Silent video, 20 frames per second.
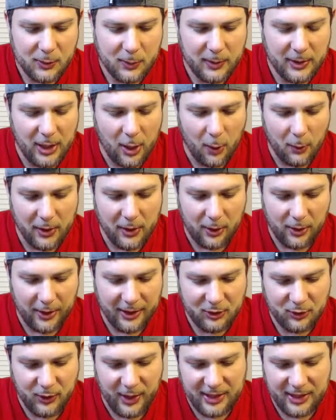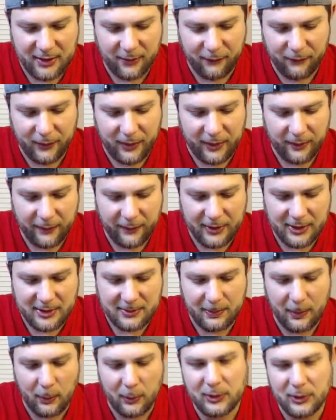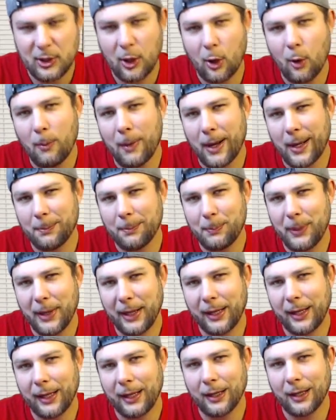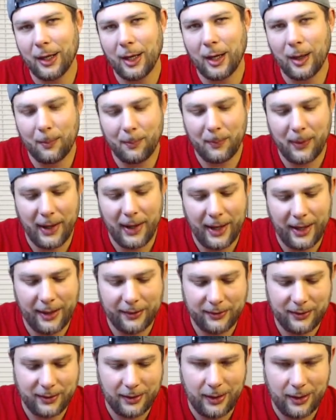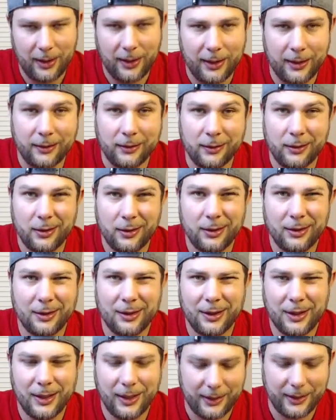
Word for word: we know we don't like trash in front of us, but we don't mind picking it up at the end, kind